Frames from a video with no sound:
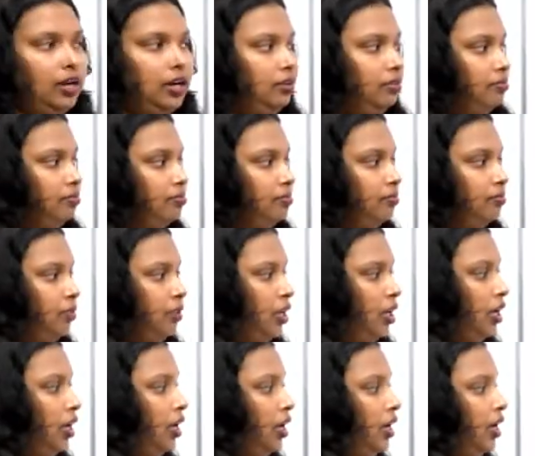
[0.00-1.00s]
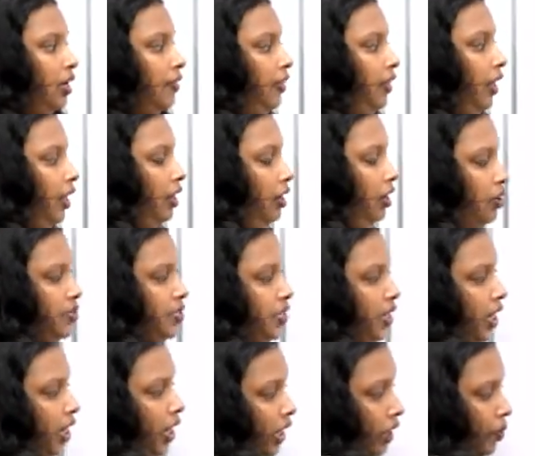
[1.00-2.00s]
write. Then you
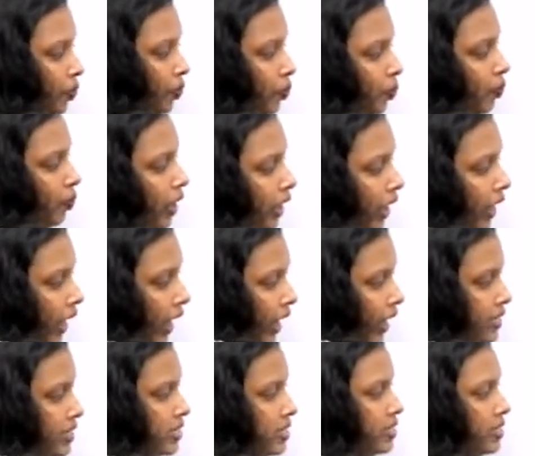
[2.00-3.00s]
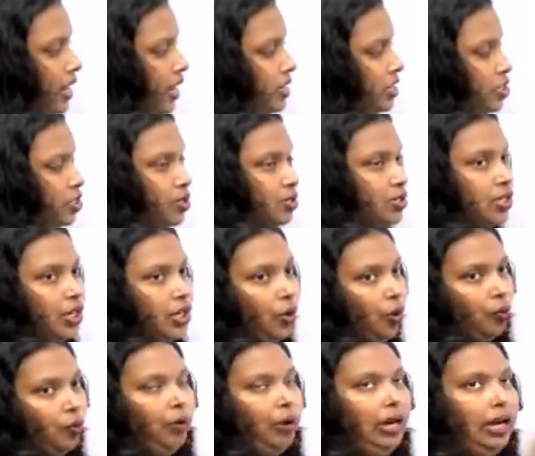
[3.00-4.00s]
see, when x tends to
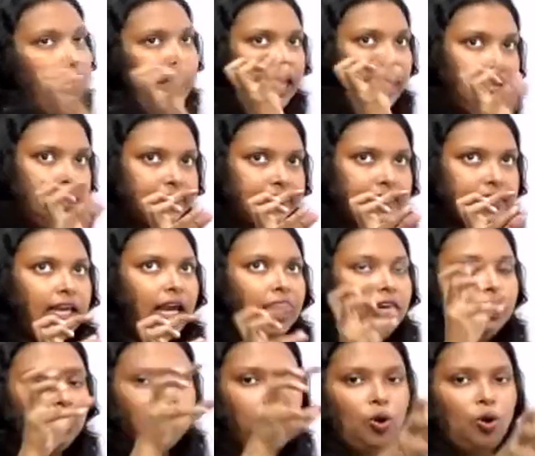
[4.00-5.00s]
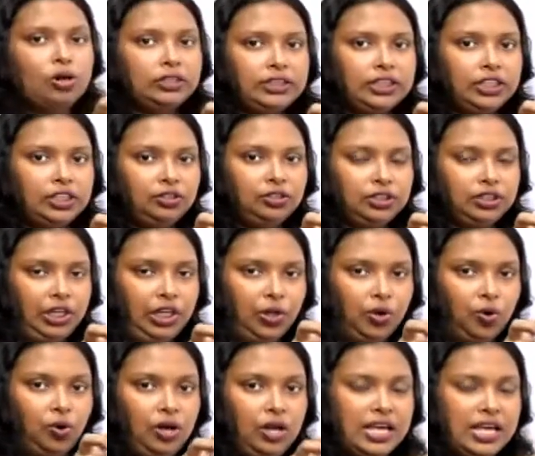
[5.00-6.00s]
0, when x get closer to
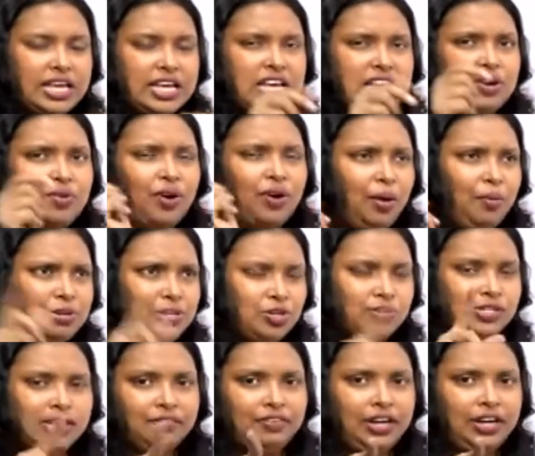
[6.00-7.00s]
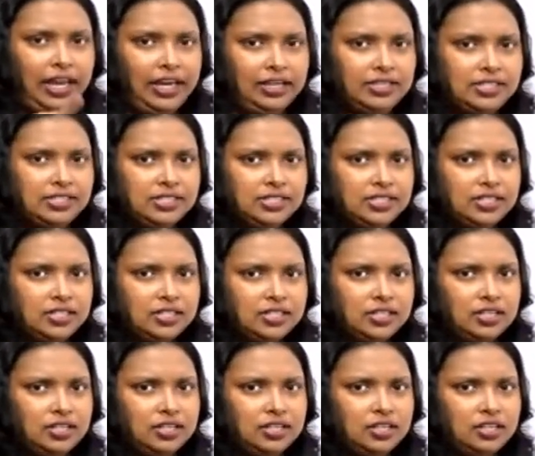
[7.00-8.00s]
0, what happens to 7x?
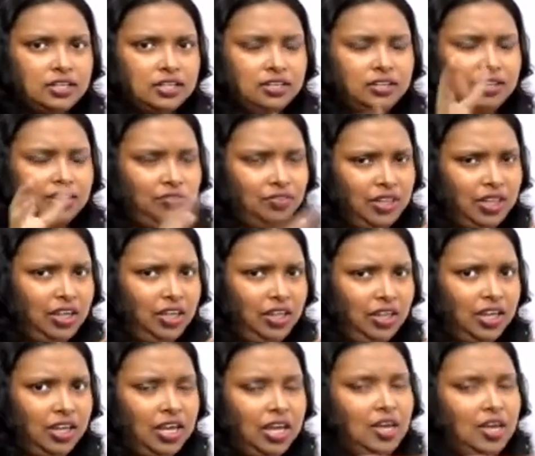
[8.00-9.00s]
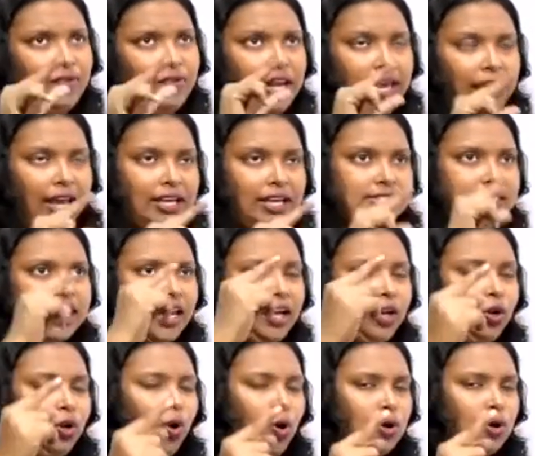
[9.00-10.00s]
Now think, when x
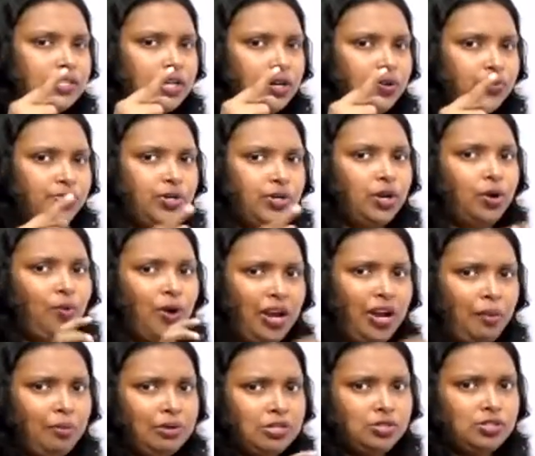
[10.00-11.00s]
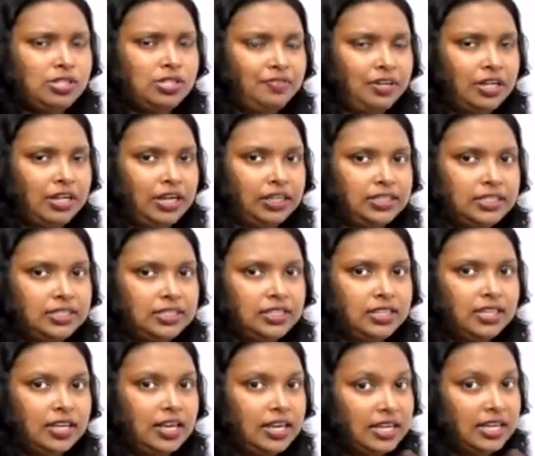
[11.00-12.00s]
get closer to 0, what happens to 7x?
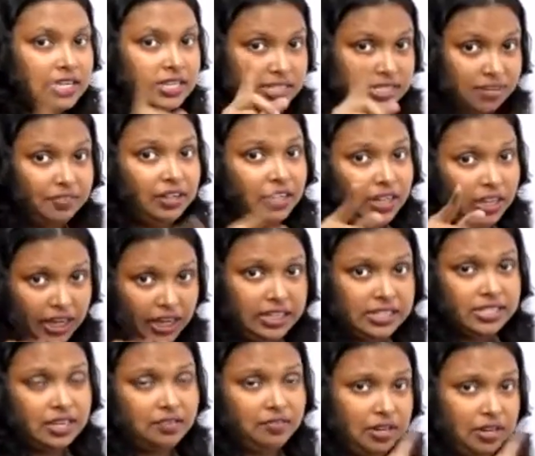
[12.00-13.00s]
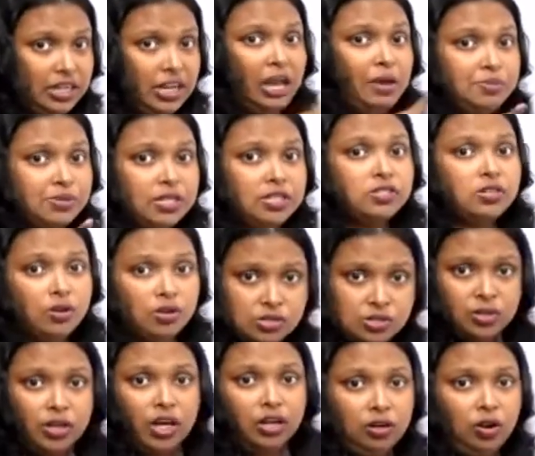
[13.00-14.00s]
7 times x
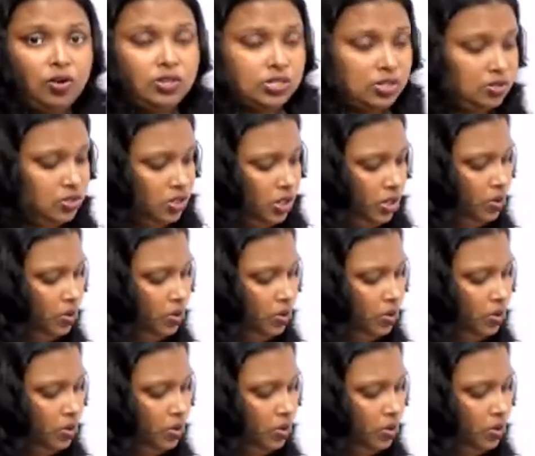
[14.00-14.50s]
also get closer to